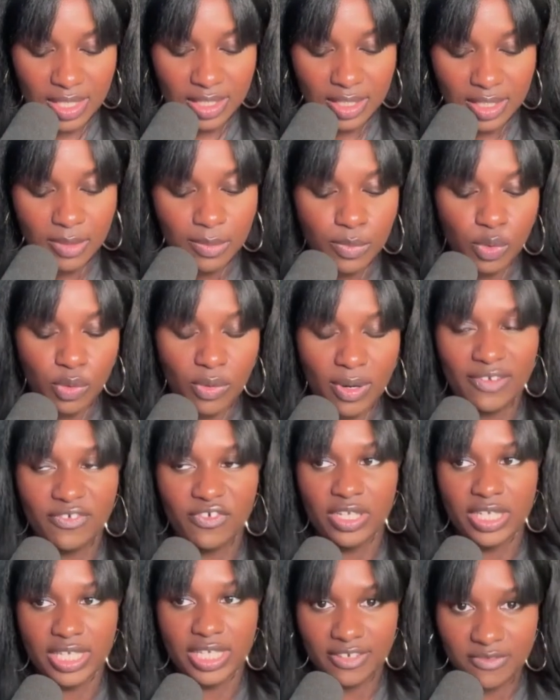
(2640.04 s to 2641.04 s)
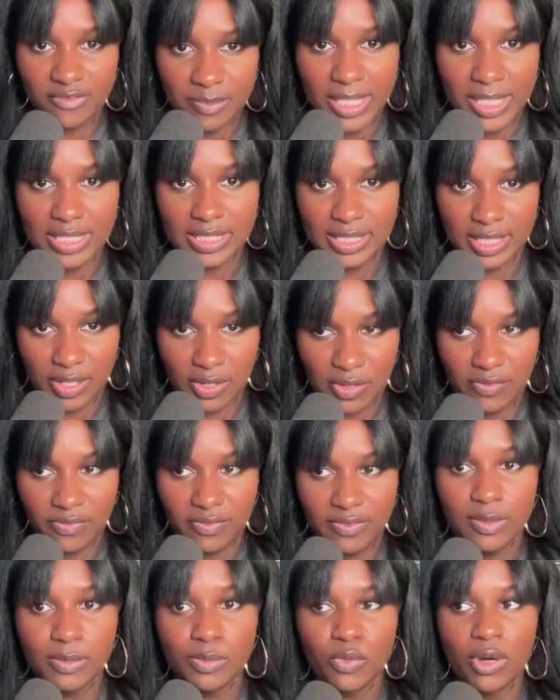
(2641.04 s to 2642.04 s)
the more I forgive myself,
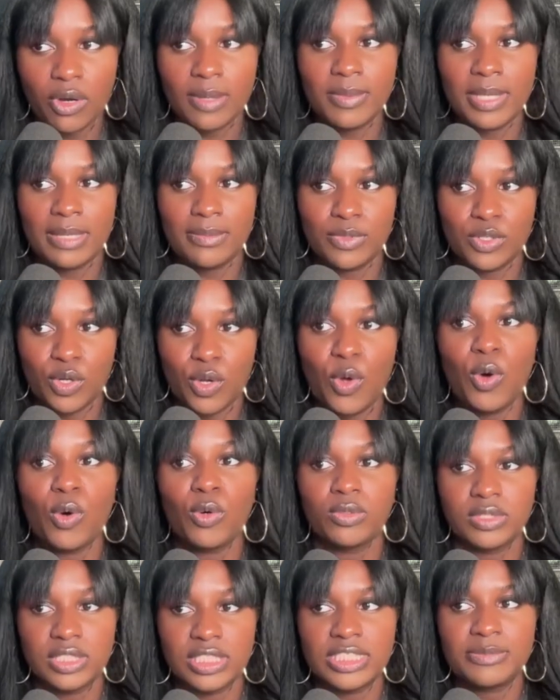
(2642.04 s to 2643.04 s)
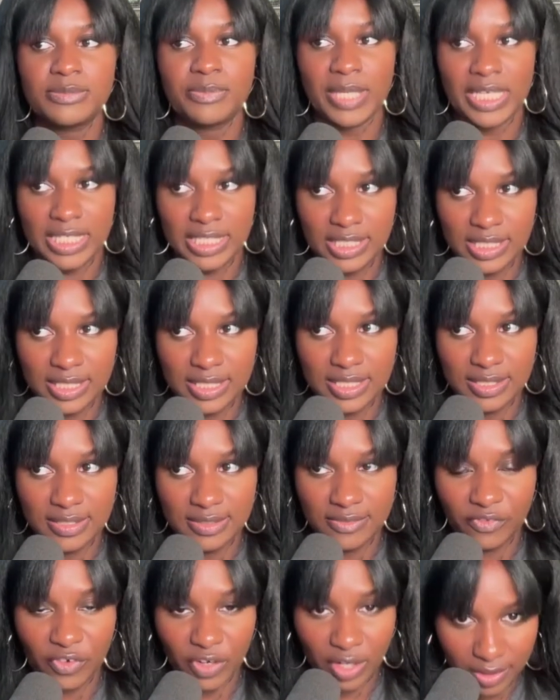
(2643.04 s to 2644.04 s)
the more I'm able to hold space
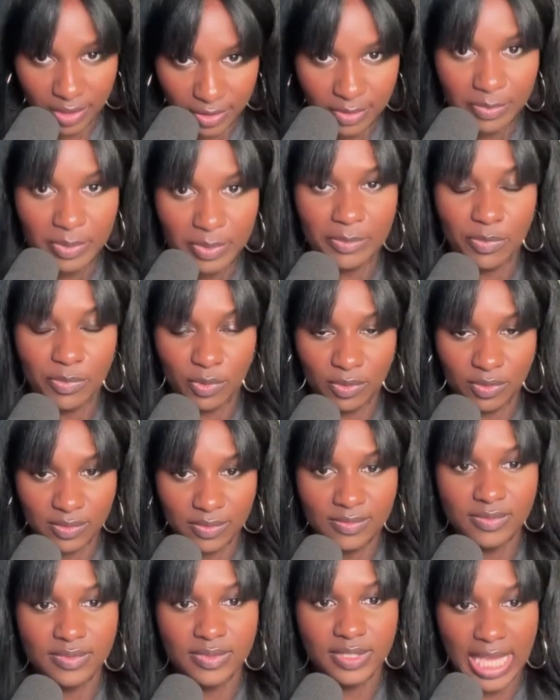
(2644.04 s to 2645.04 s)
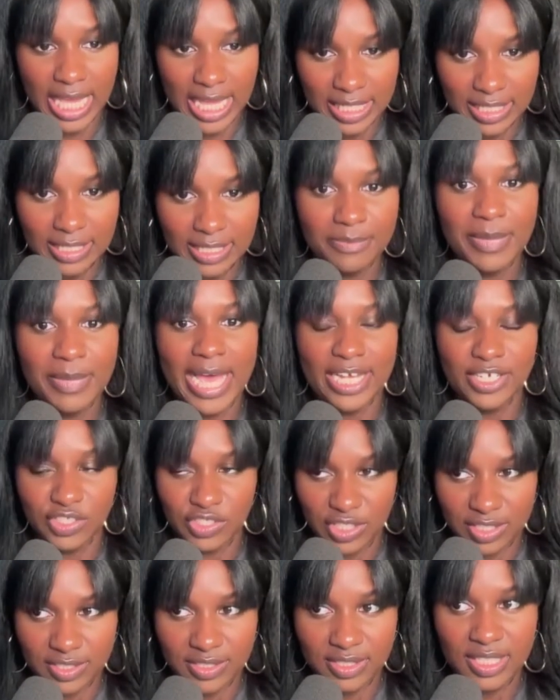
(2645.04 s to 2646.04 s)
for other people and
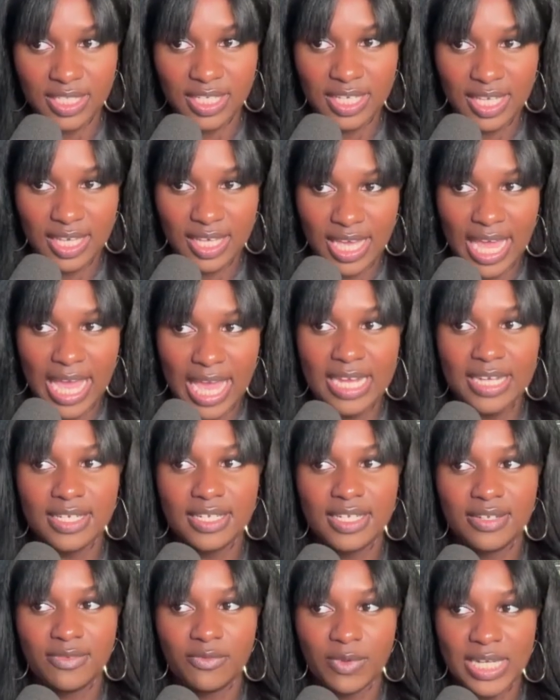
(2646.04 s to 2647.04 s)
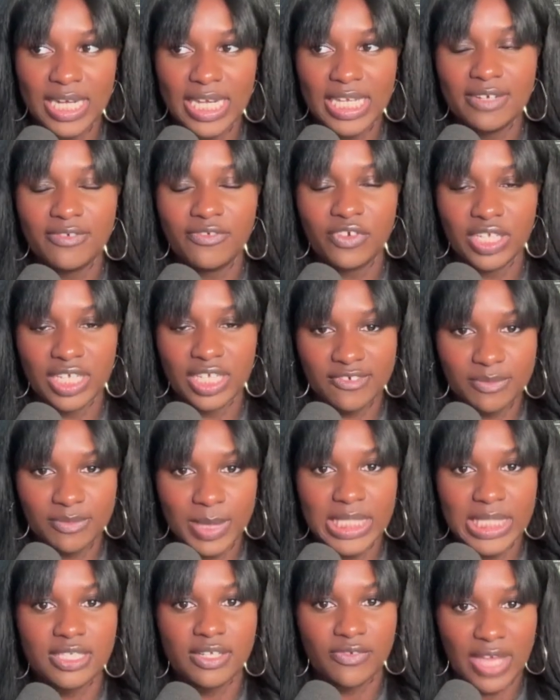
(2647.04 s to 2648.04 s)
compassion. And when I can forgive
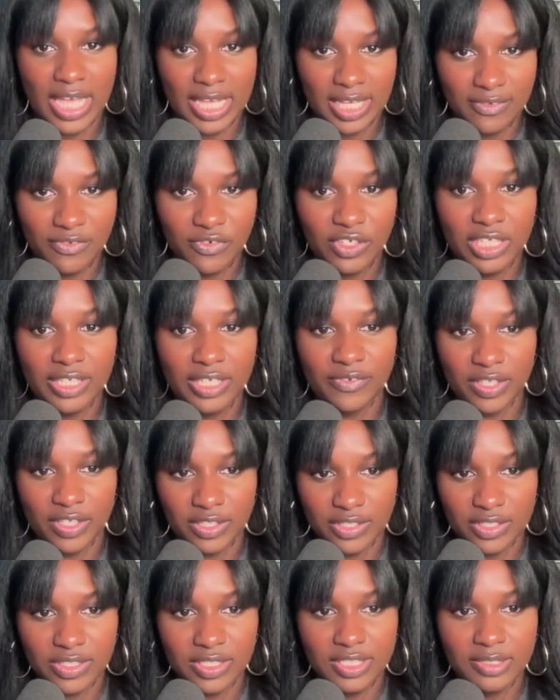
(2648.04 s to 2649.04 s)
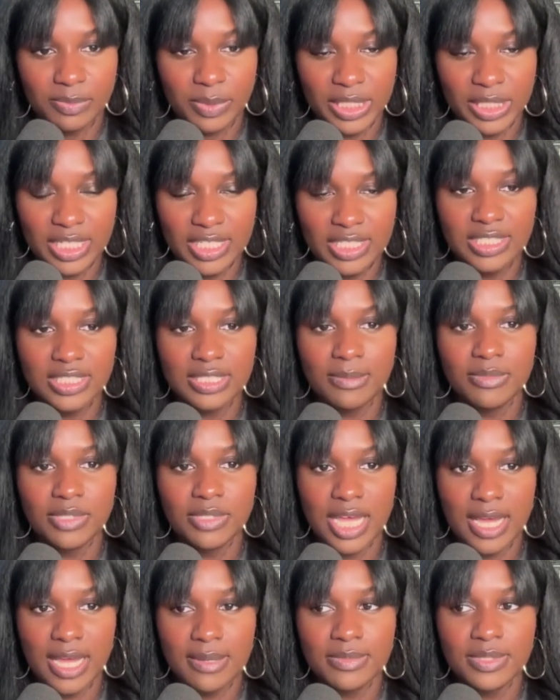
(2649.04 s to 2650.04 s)
myself, I can forgive others, because
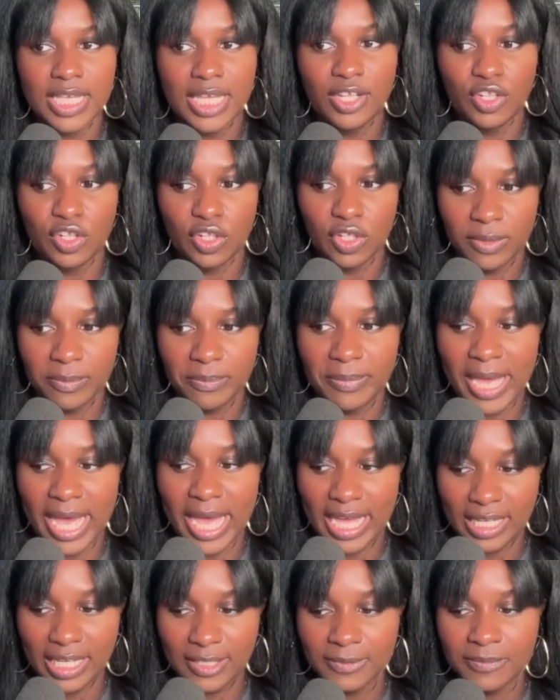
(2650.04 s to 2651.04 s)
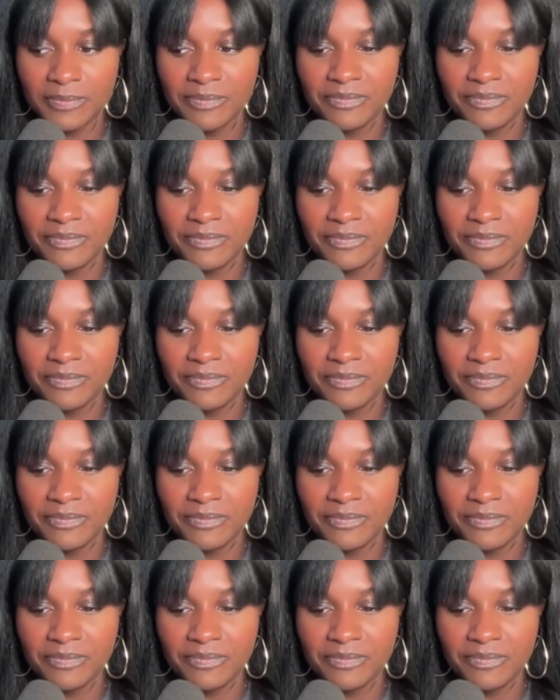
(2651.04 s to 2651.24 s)
sometimes I look back